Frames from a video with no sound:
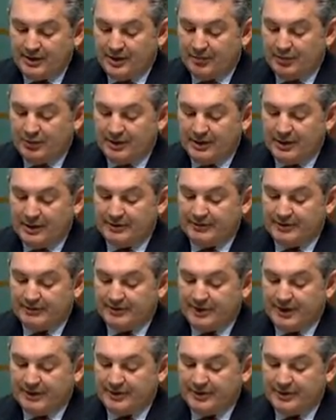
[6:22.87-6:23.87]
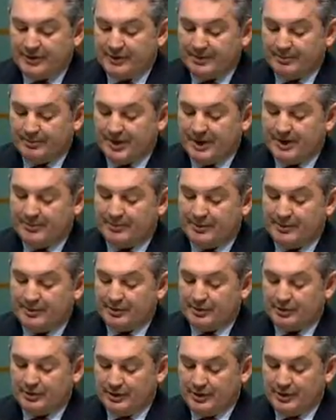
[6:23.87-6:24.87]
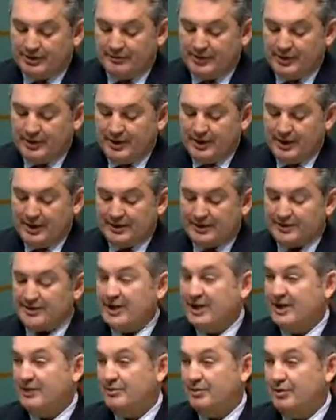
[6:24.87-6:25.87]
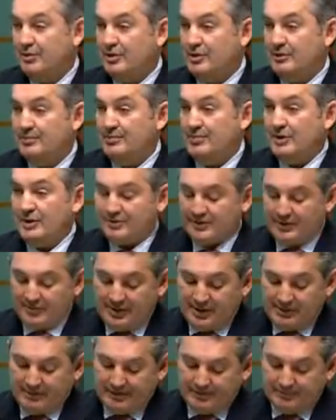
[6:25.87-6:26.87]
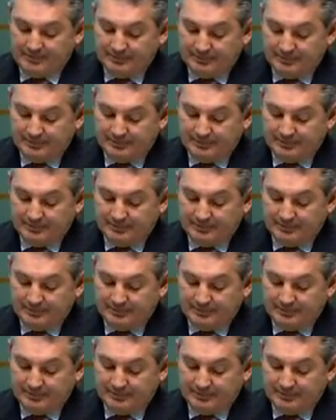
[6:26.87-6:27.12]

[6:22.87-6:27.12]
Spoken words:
and would allow the father to take paid parental leave at the same time as the mother.